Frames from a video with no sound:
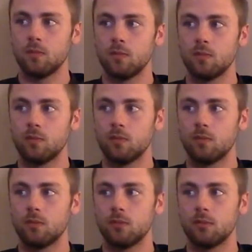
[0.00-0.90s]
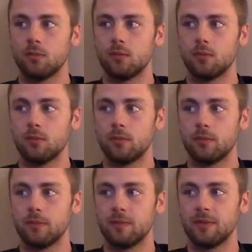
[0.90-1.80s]

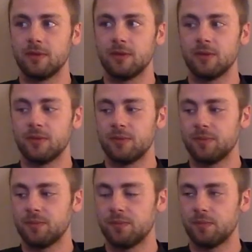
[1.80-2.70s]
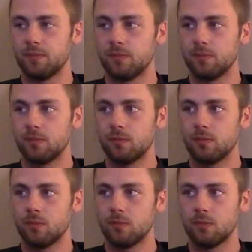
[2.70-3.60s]

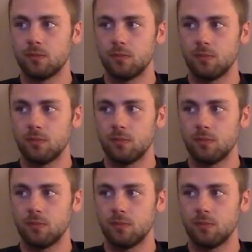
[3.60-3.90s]
No words are spoken by the person on screen.